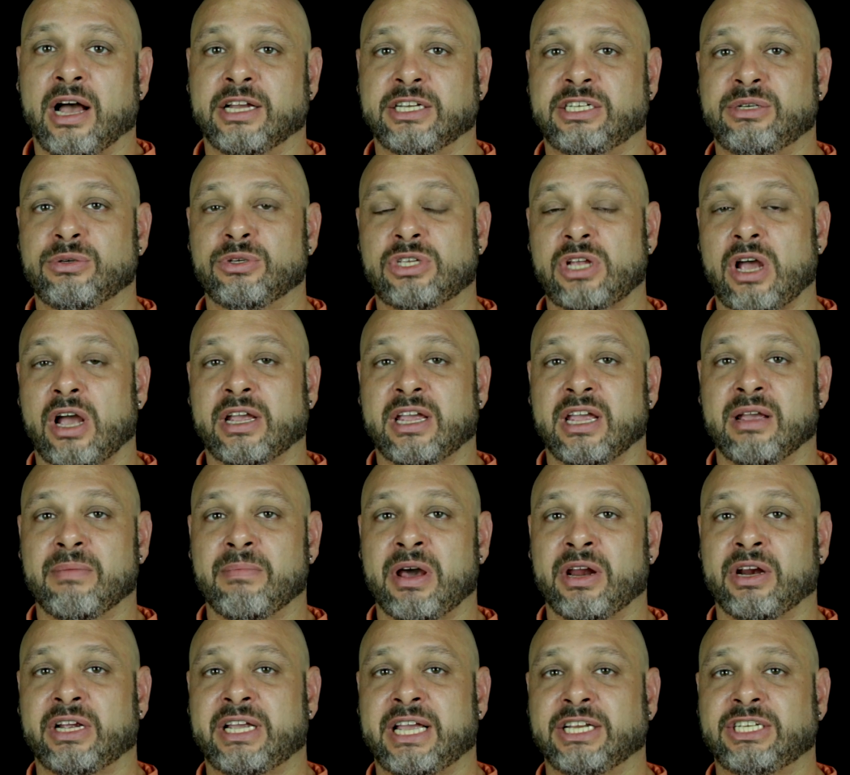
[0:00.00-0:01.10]
She was talking
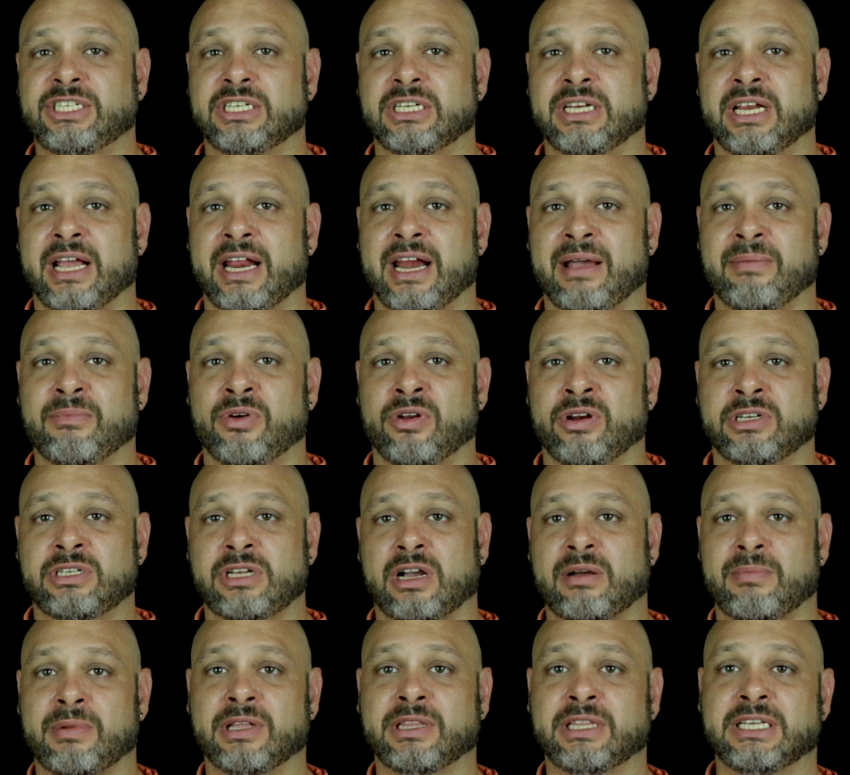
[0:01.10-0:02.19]
about her kitchen, and I'm going to
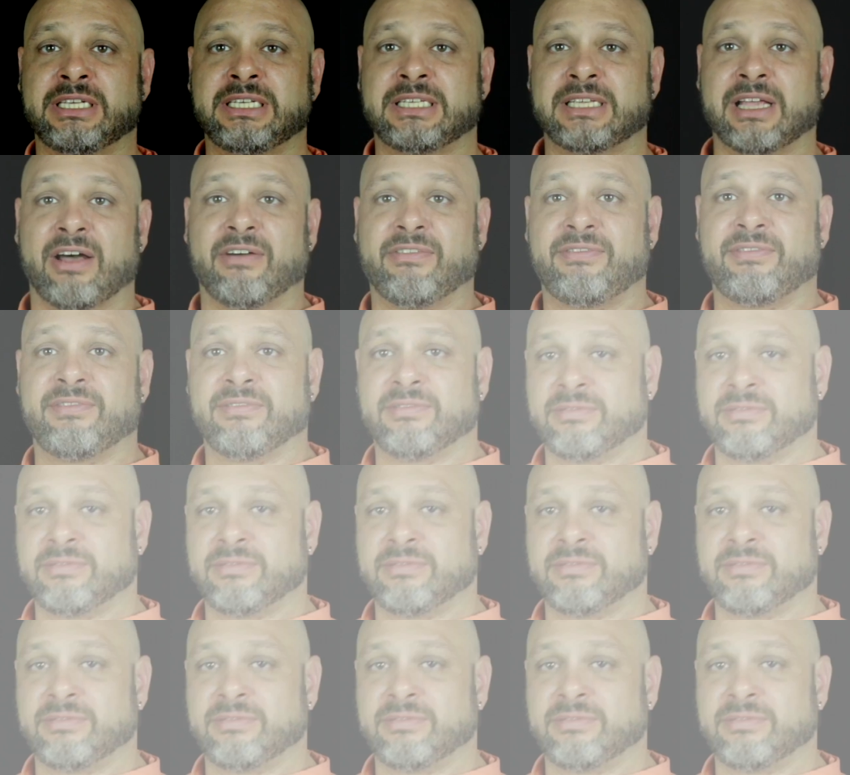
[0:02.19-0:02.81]
talk about this stuff.